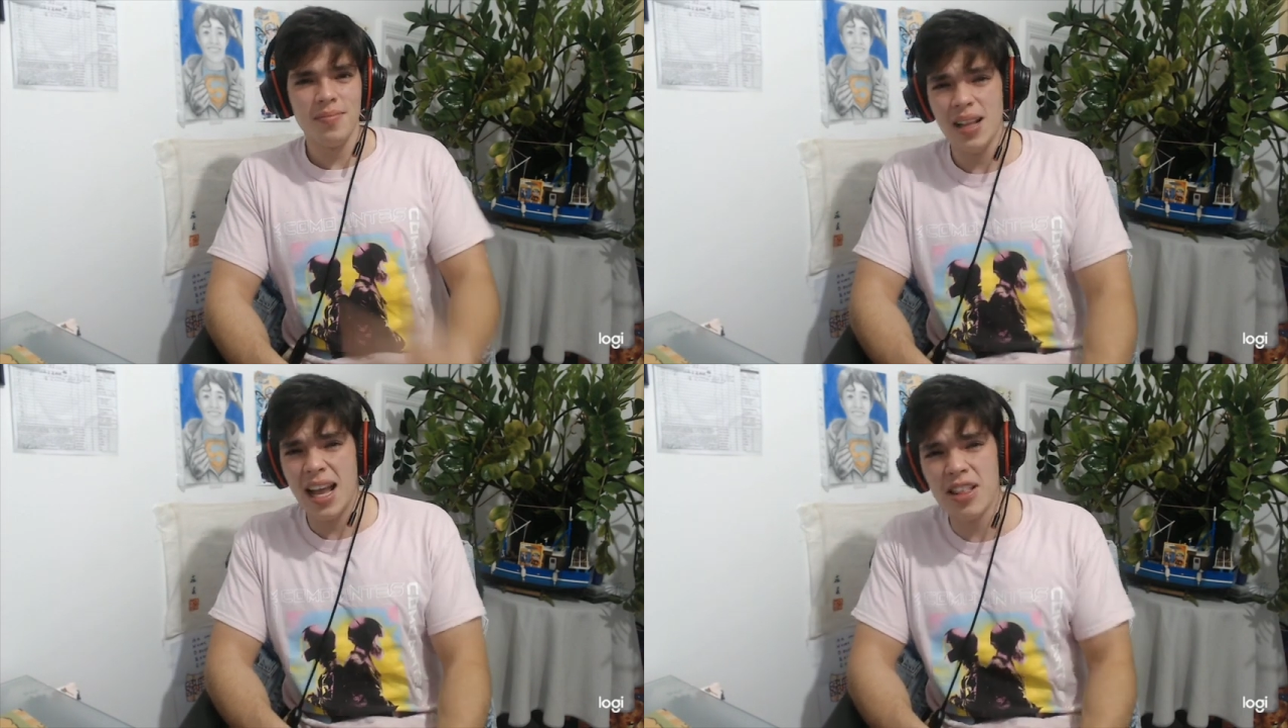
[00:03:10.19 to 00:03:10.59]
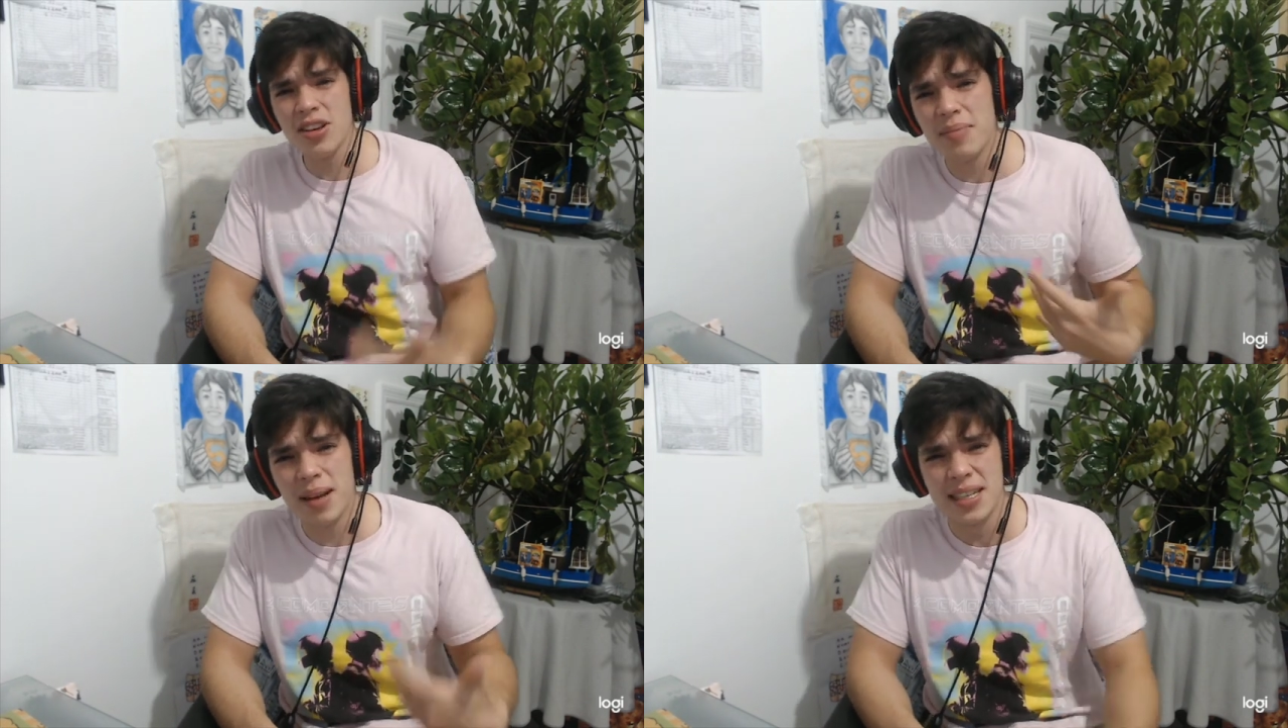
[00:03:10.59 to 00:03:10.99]
I look at
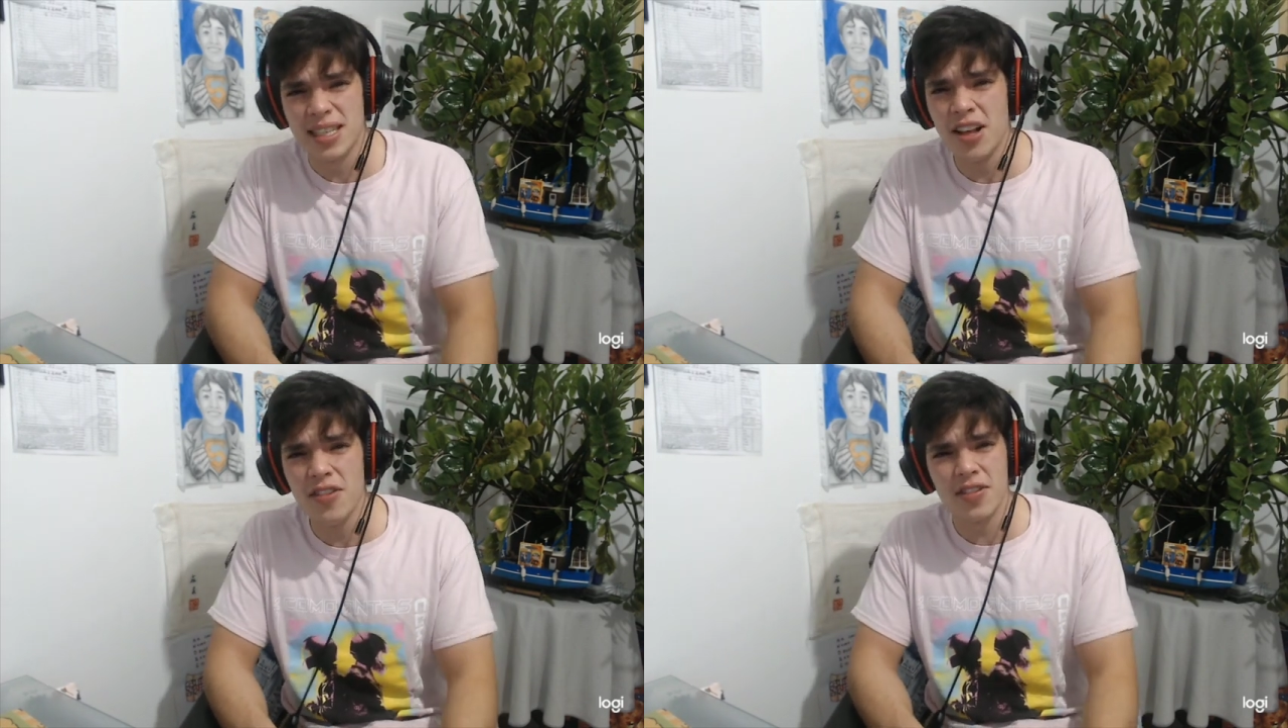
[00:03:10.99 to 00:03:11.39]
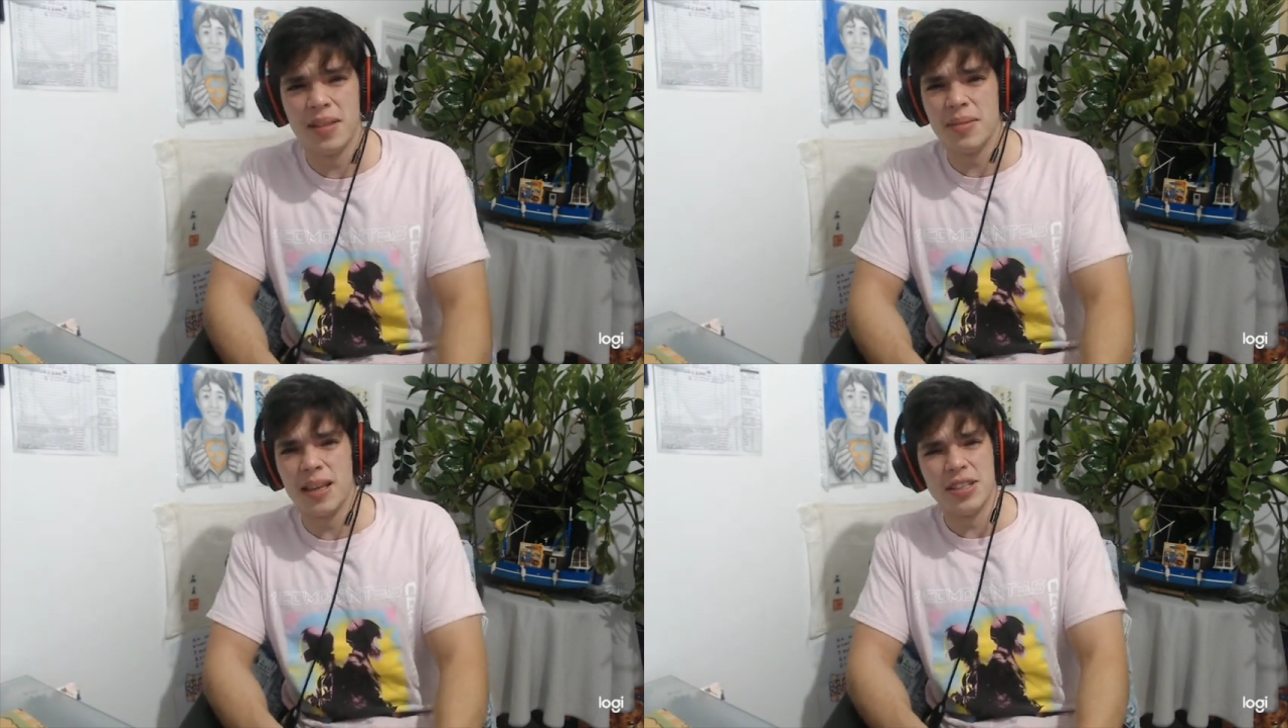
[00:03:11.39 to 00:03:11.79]
myself and I'm
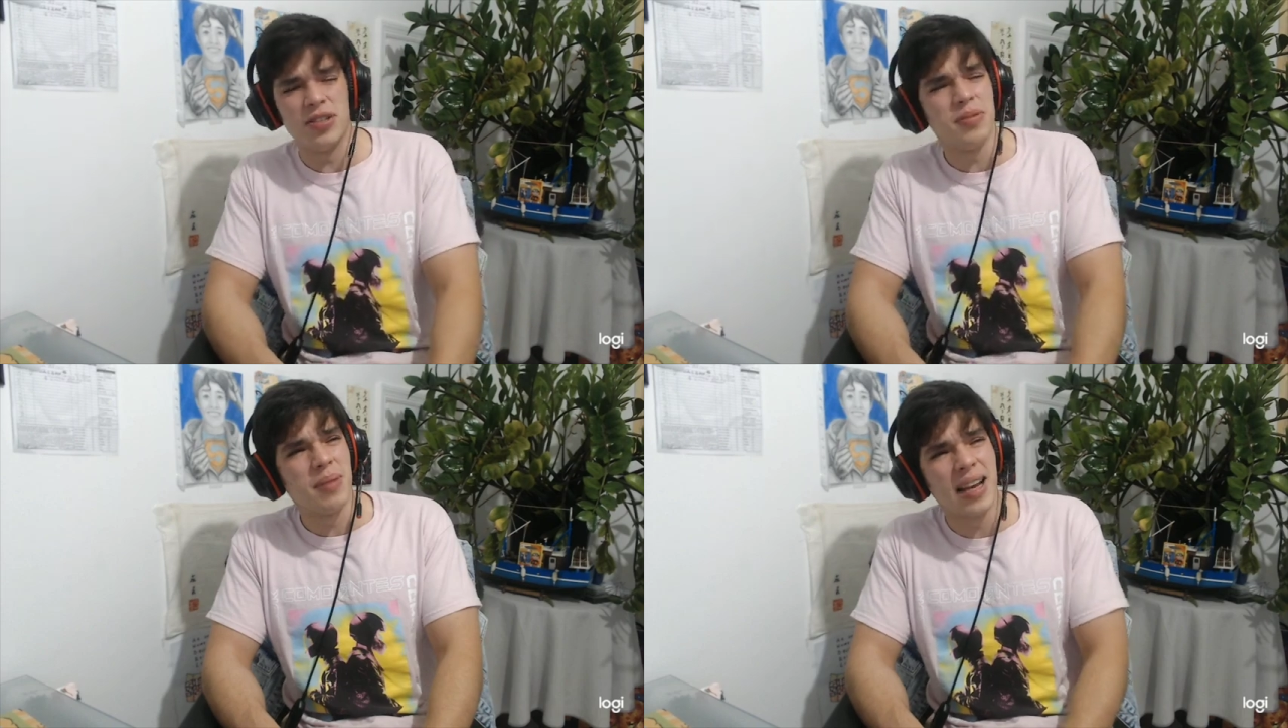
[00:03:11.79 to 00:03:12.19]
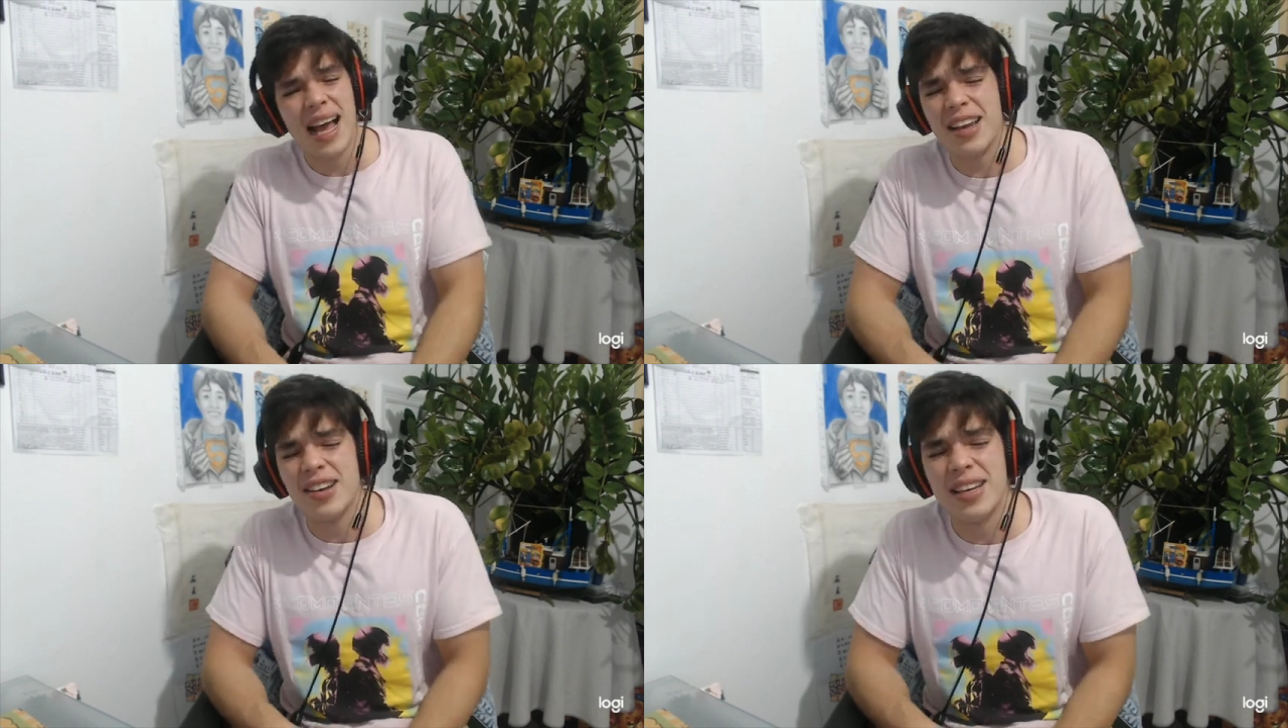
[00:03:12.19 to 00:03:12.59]
like, dude, man, I
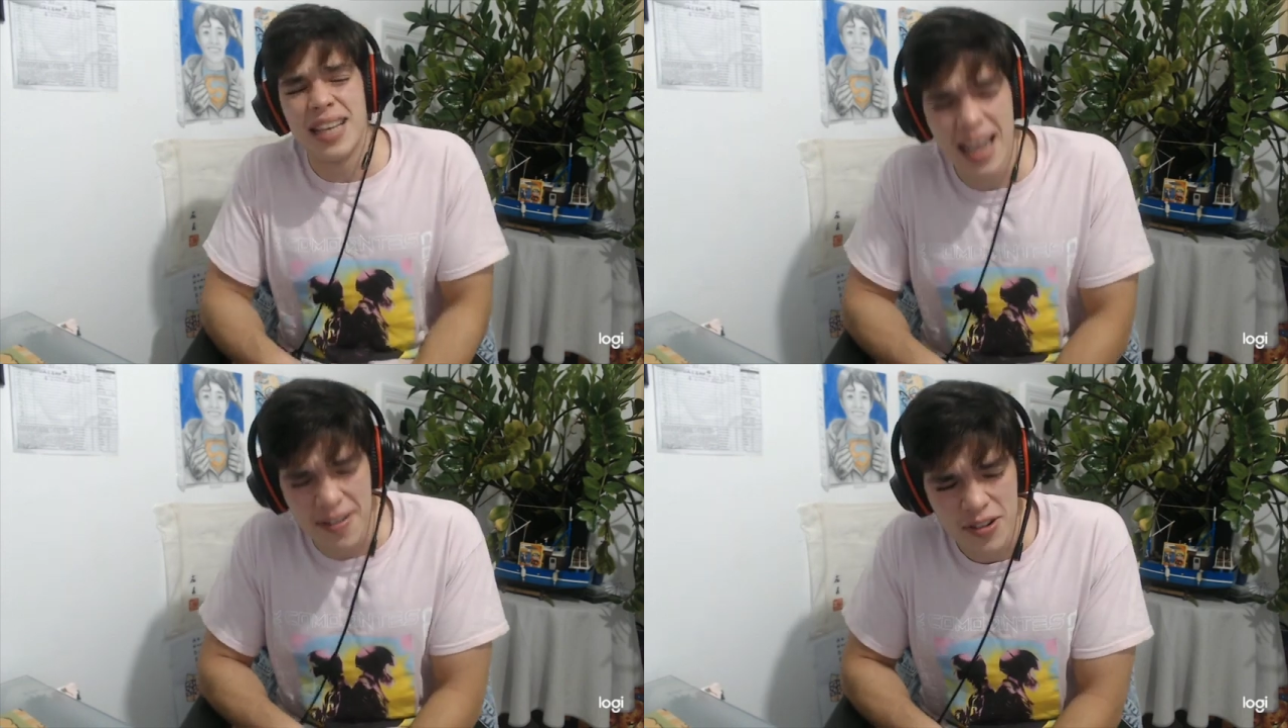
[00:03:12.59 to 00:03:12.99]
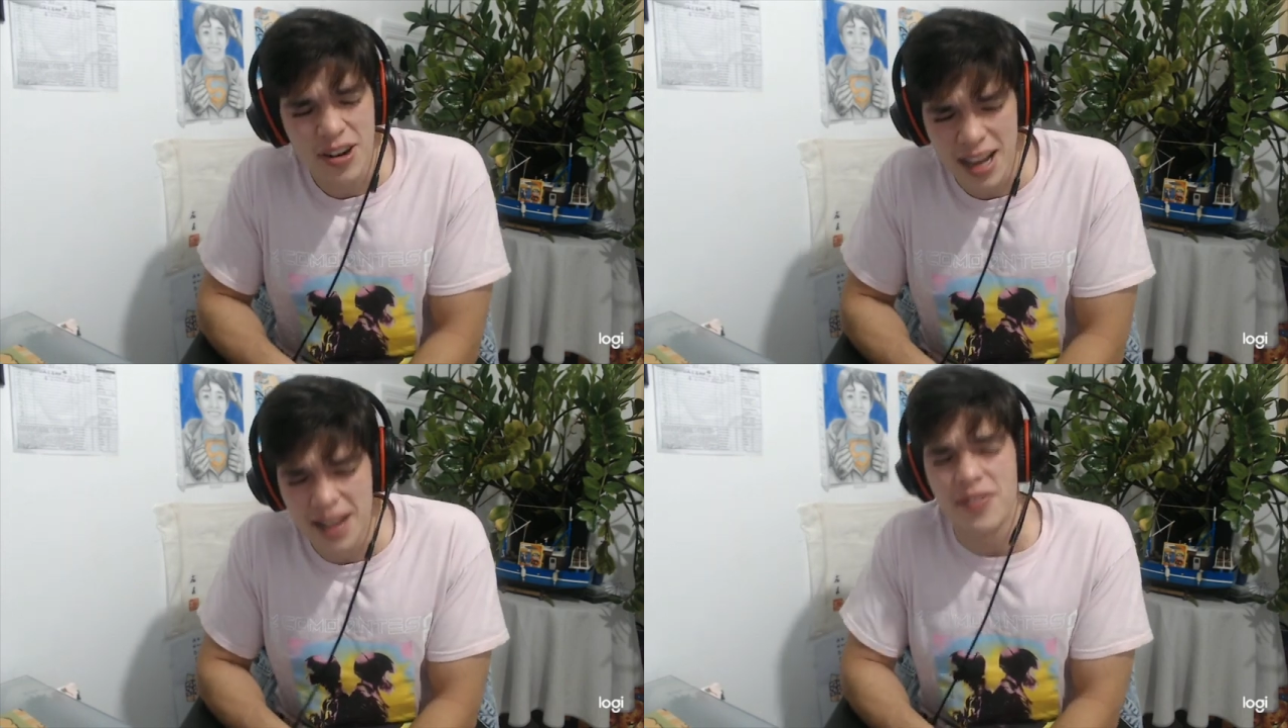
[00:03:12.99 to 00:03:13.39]
could never,
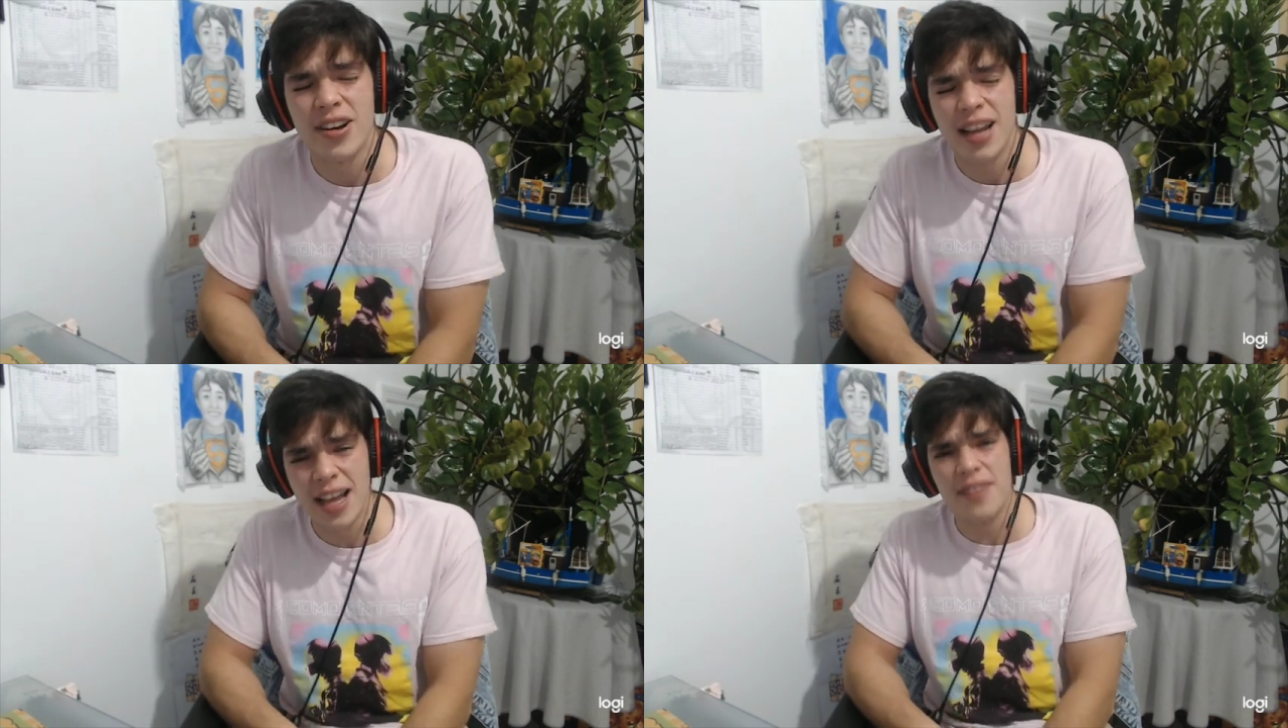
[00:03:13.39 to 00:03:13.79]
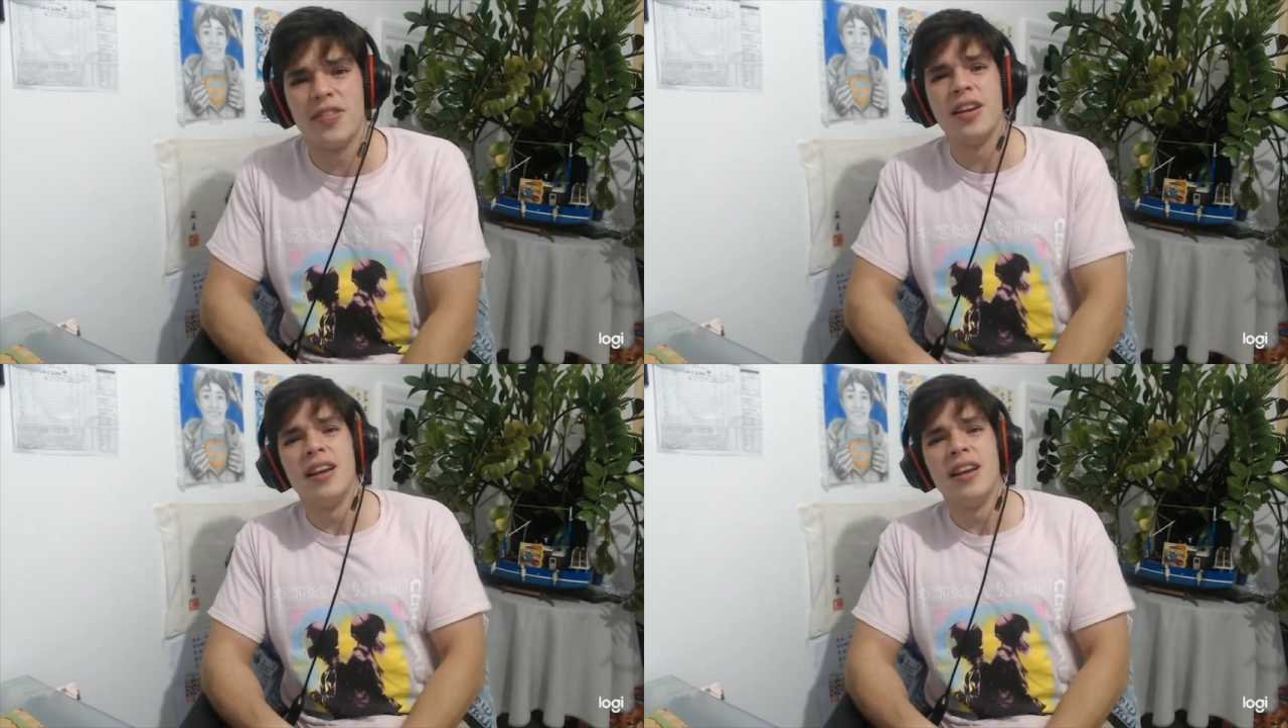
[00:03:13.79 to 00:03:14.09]
ever, ever